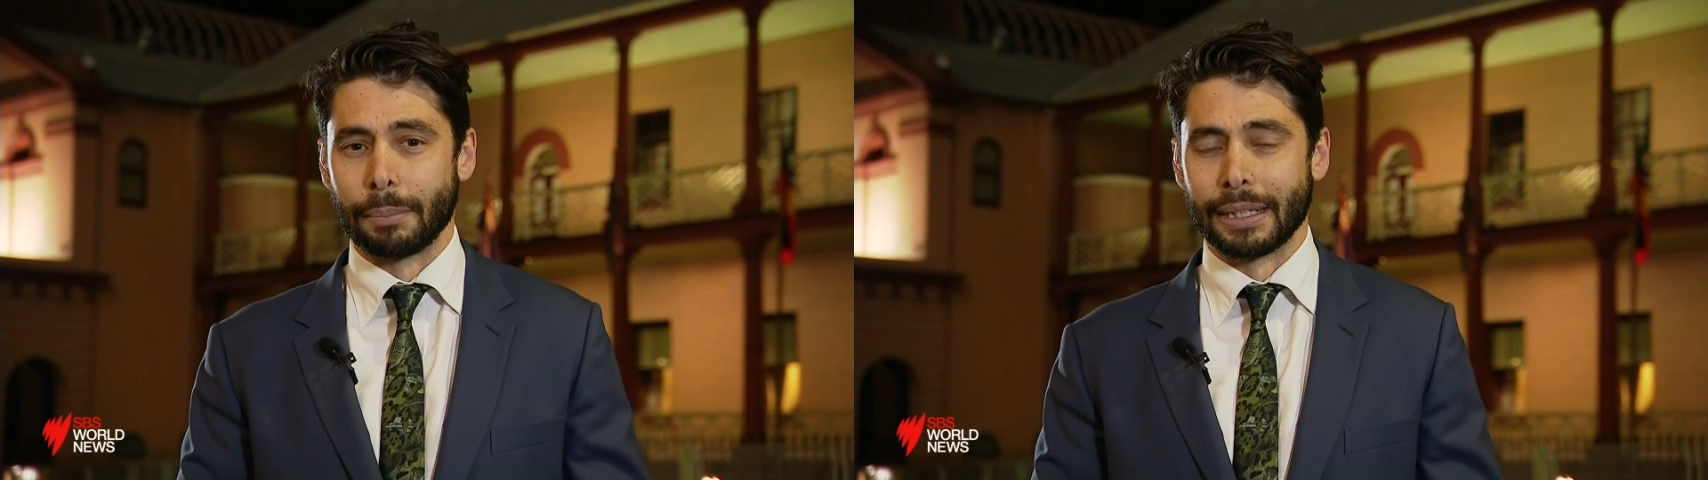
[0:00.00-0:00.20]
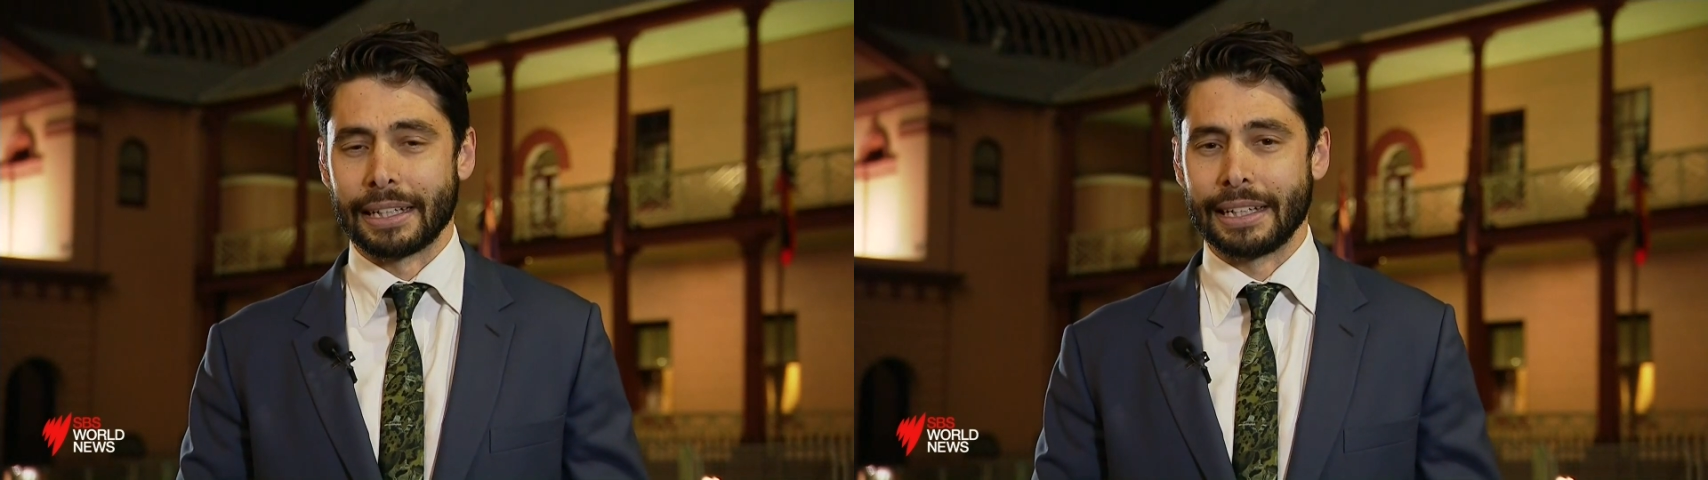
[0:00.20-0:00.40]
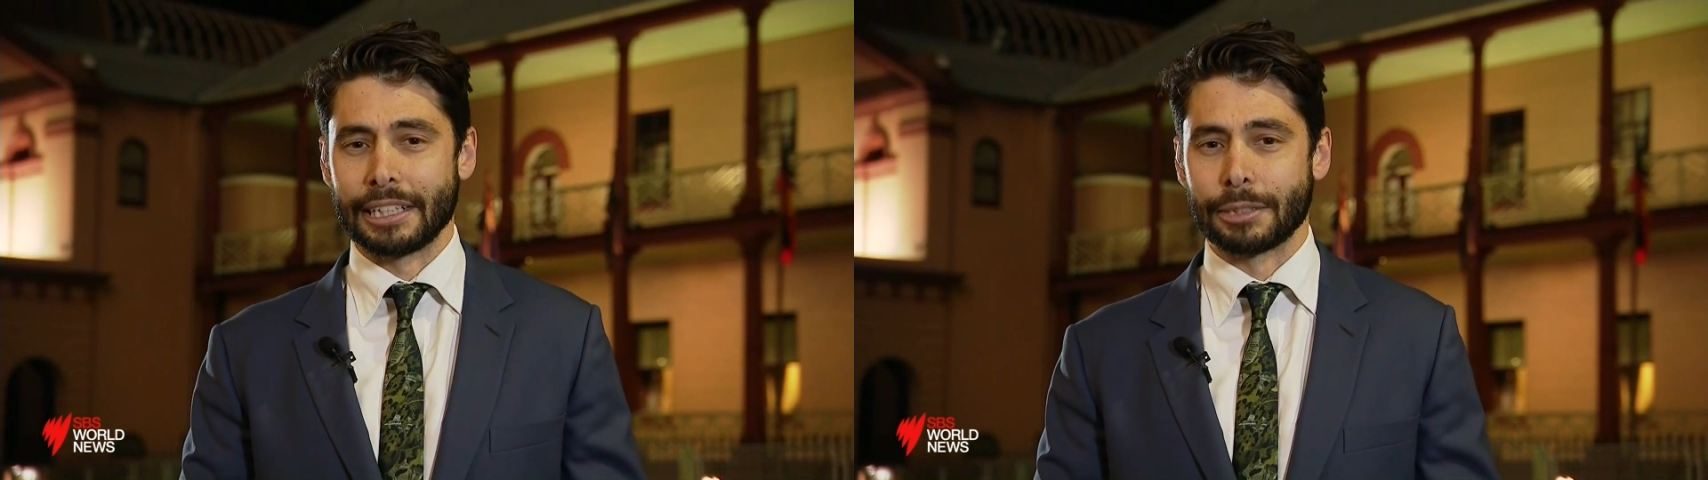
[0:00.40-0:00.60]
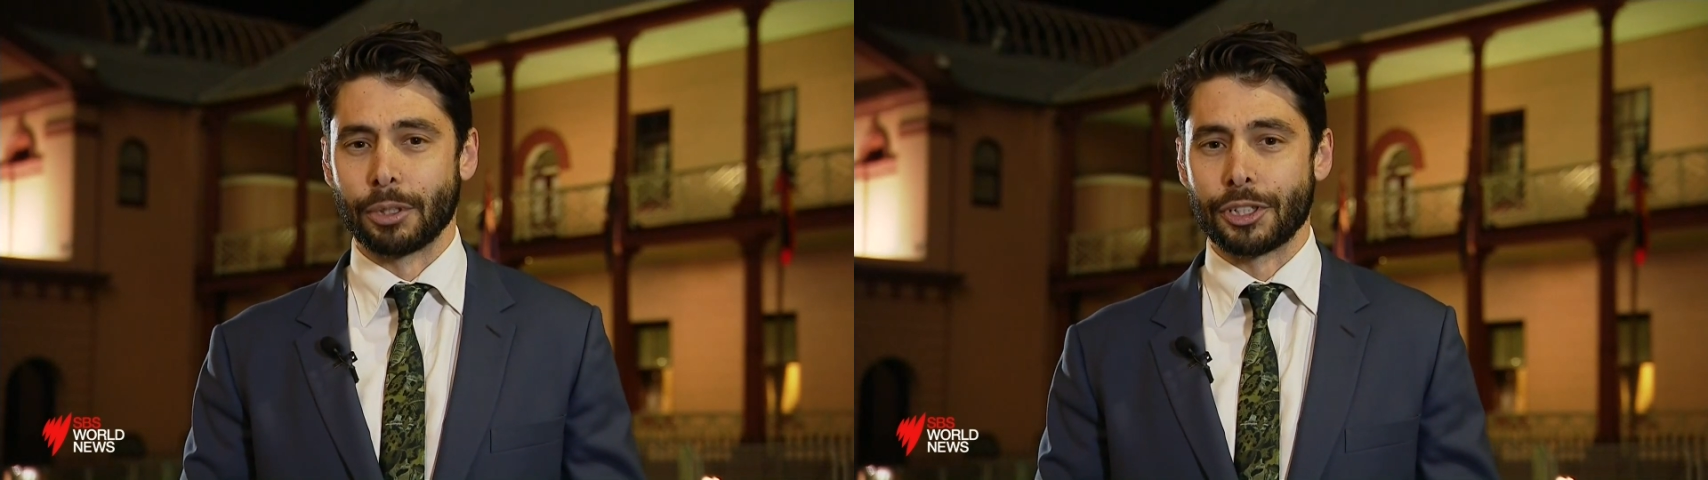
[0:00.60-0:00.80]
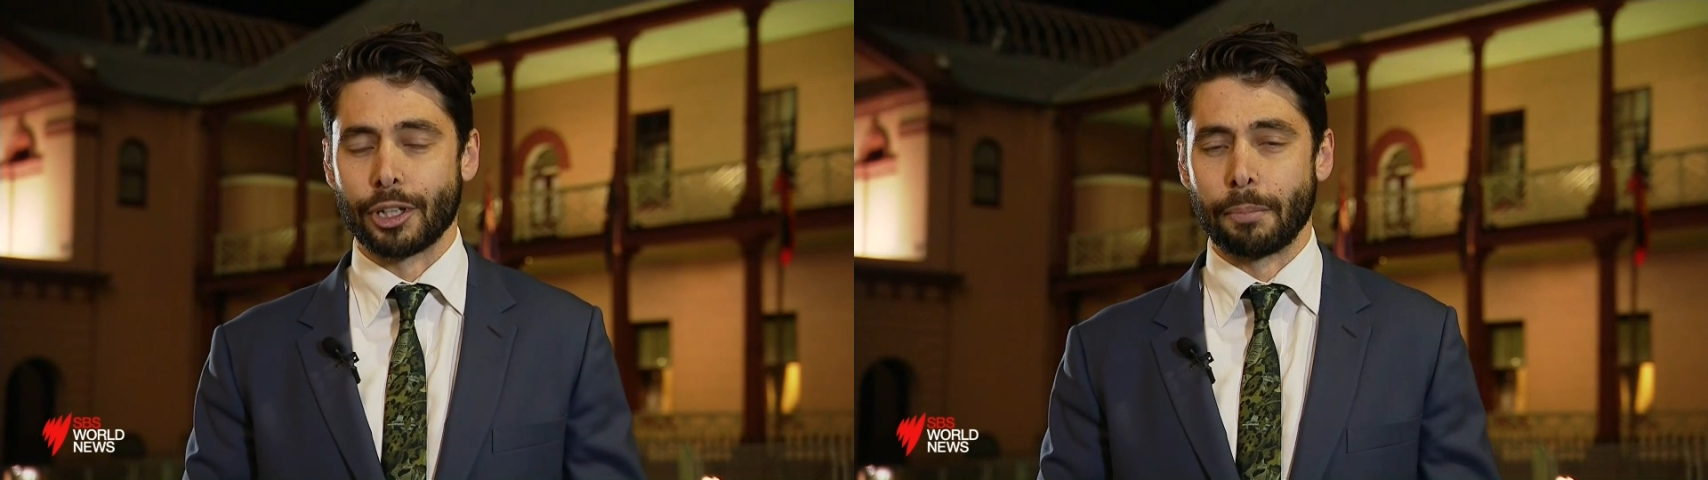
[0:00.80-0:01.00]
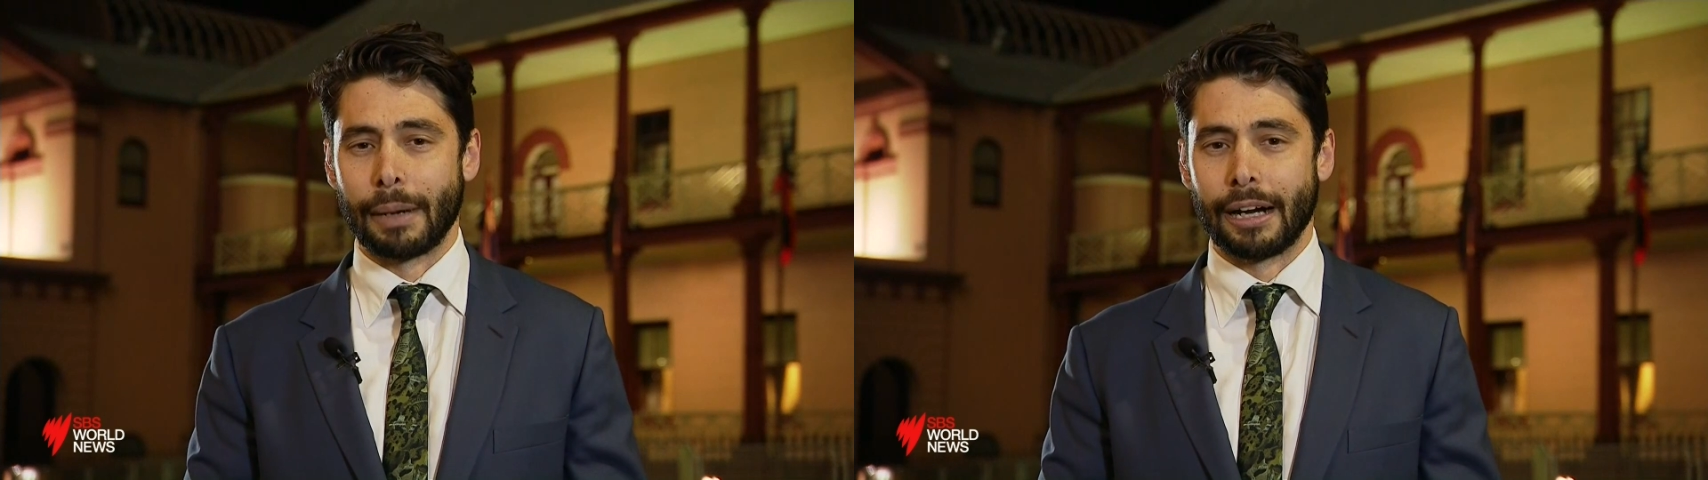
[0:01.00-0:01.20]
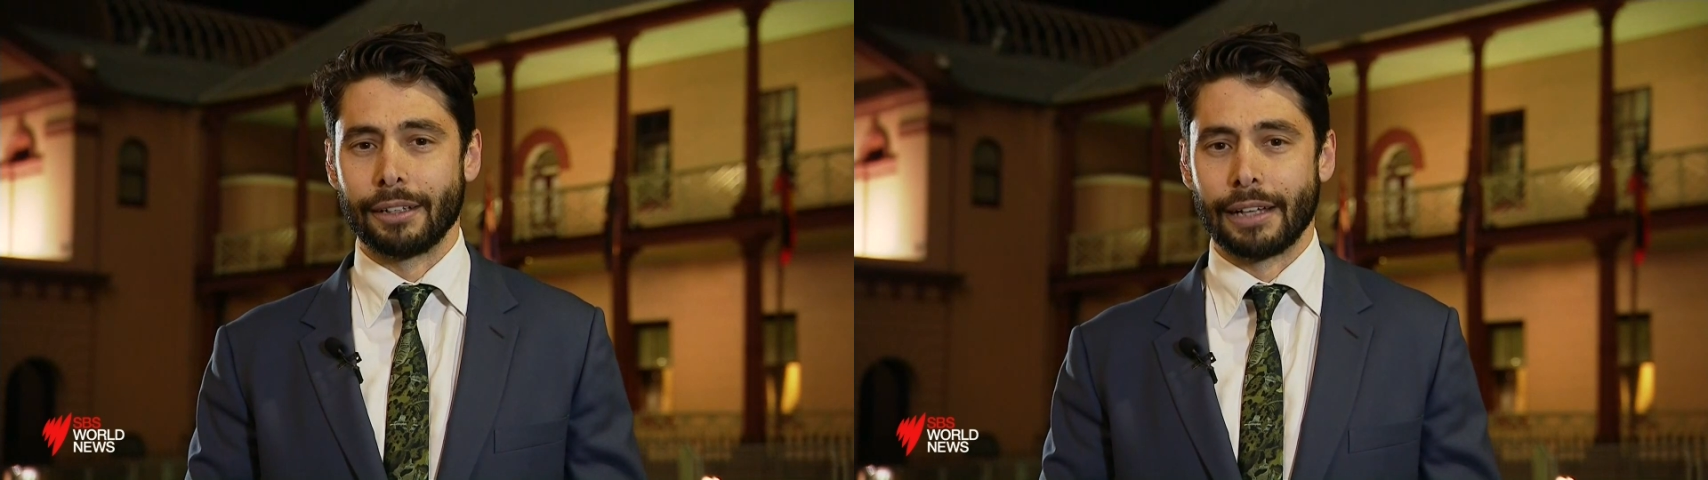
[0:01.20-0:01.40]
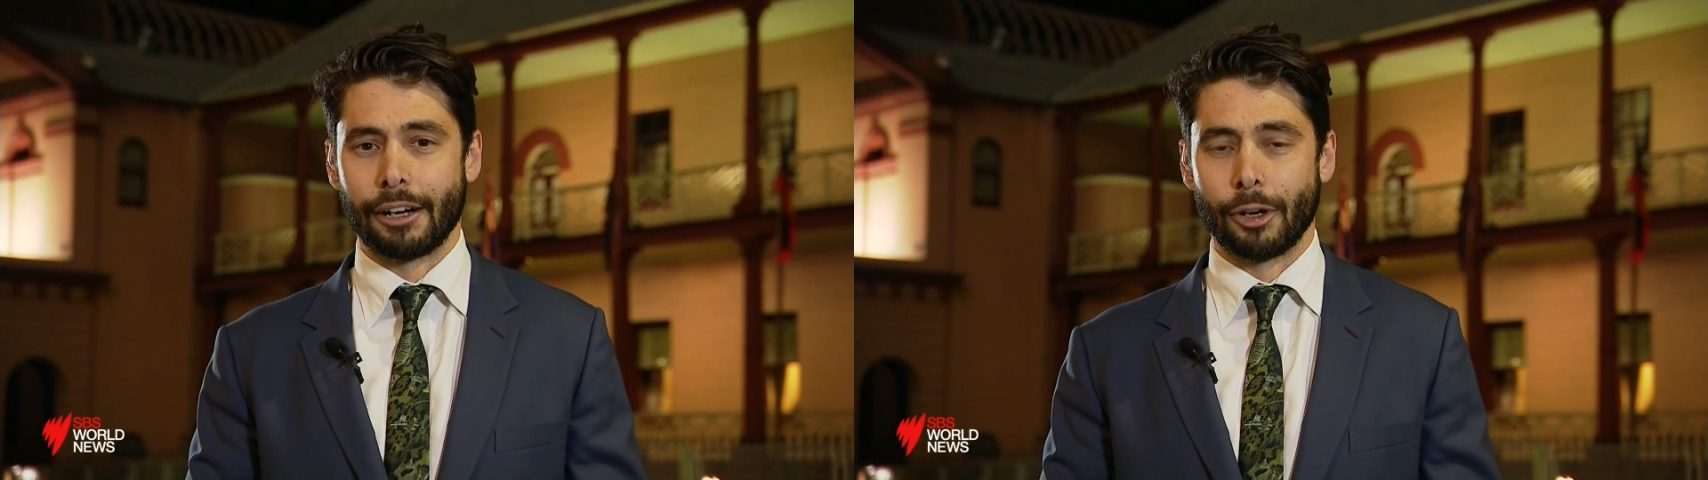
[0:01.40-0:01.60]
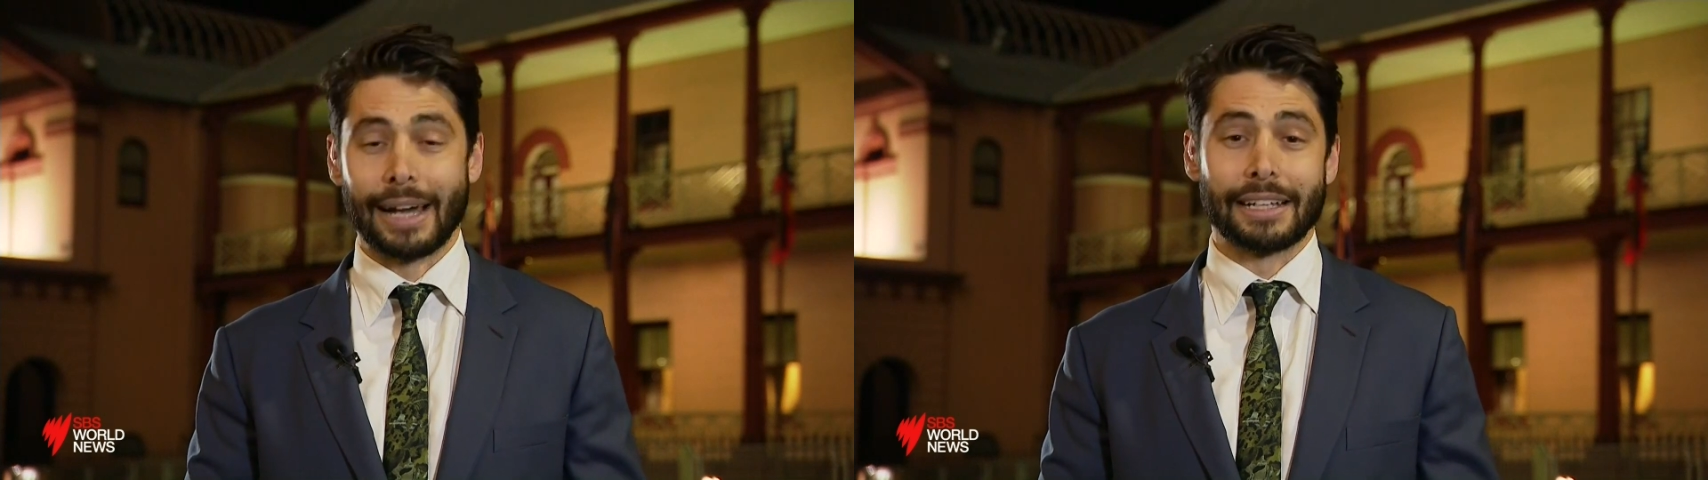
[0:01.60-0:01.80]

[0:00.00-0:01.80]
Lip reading: but here's what John Barilaro